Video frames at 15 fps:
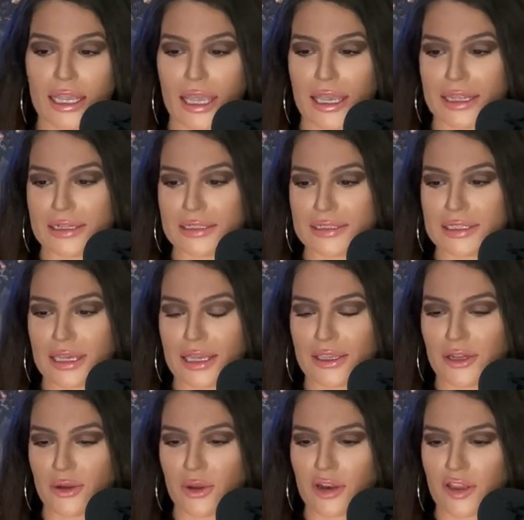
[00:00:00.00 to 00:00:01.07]
And,
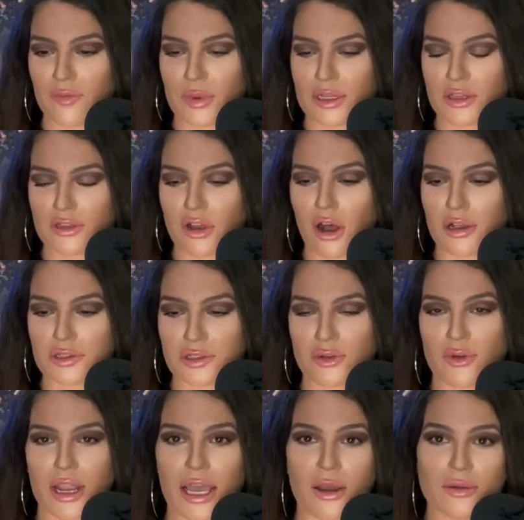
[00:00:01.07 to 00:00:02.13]
you know, and I've been tossed
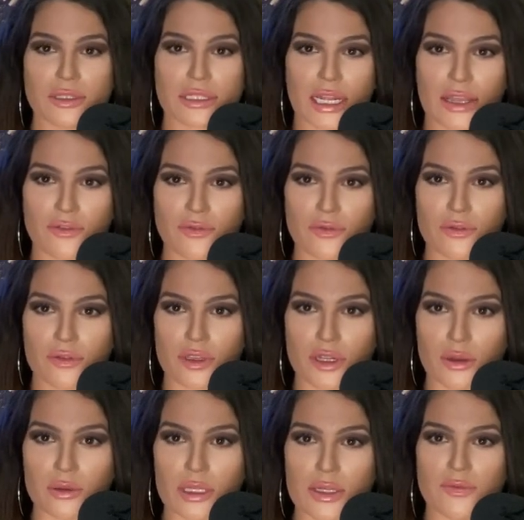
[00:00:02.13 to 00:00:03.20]
around and I've, you
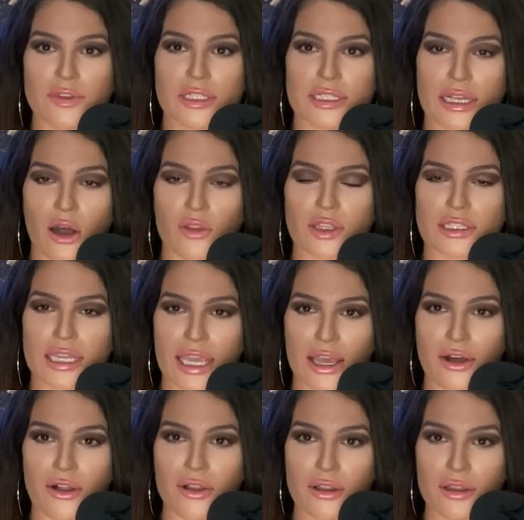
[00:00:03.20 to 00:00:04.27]
know, lived to tell the
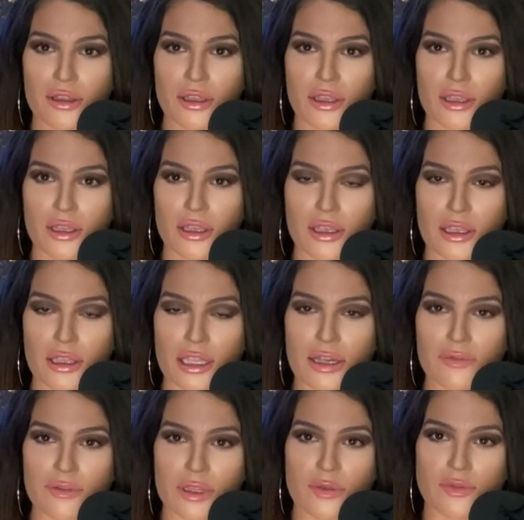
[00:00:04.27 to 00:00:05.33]
tale.
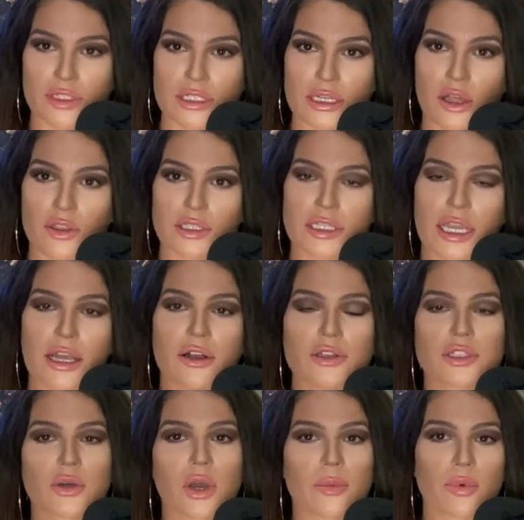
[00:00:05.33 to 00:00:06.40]
I've lived to tell the tale.
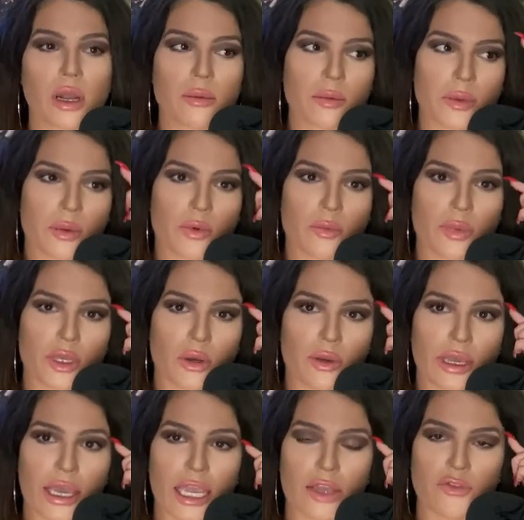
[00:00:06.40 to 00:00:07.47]
So I probably would be
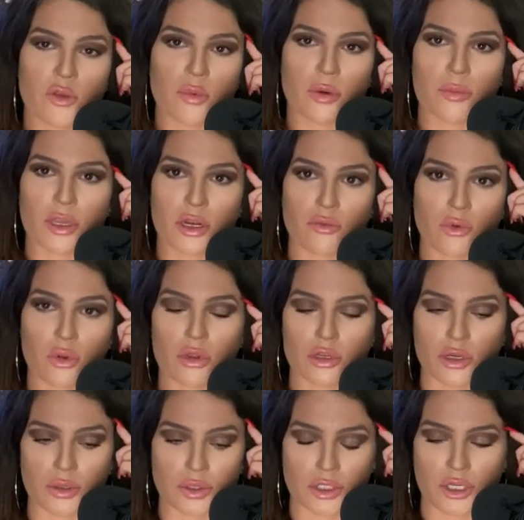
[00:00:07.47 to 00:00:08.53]
okay if you put me on a roller
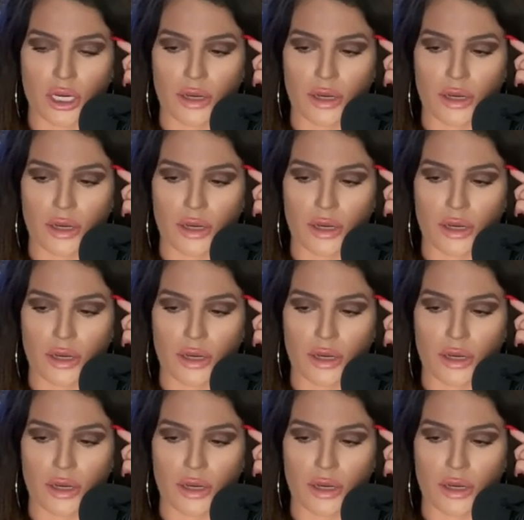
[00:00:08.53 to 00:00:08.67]
coaster